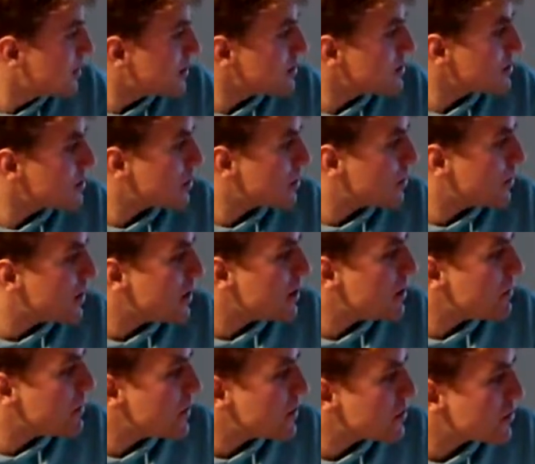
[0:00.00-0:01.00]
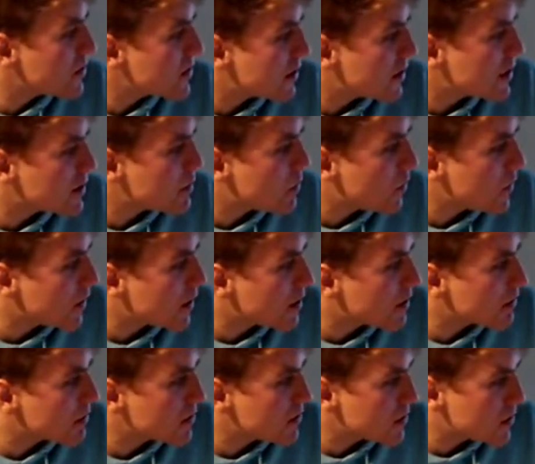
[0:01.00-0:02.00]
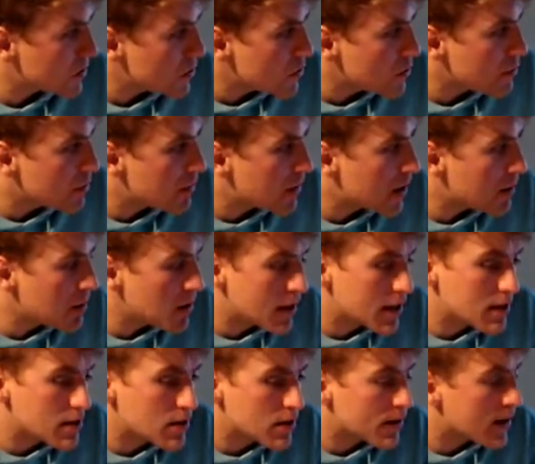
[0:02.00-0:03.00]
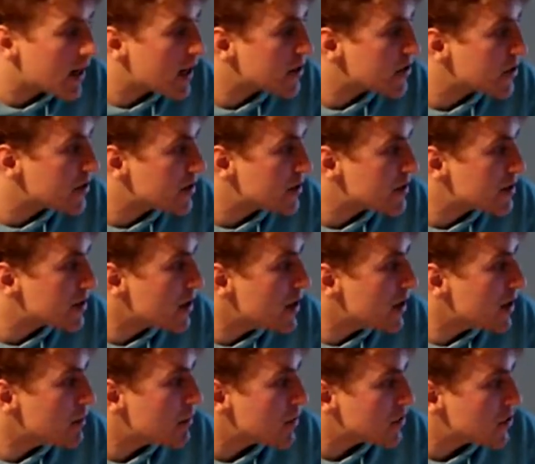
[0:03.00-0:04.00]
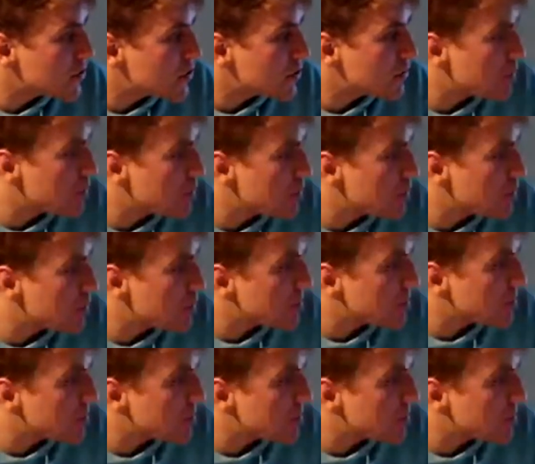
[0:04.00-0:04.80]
So individuals at this point can resume public interaction, but should practice